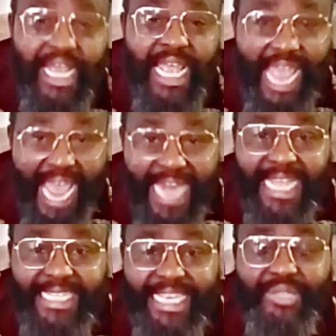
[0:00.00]

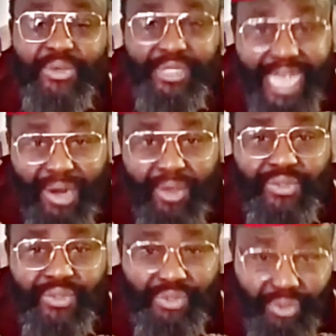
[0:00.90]
Anything you tell
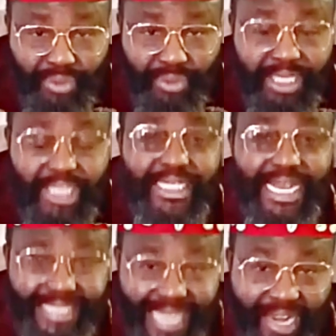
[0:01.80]
us to do is
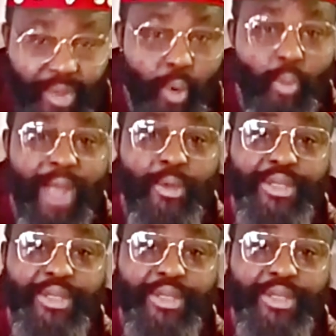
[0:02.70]
exactly what we are going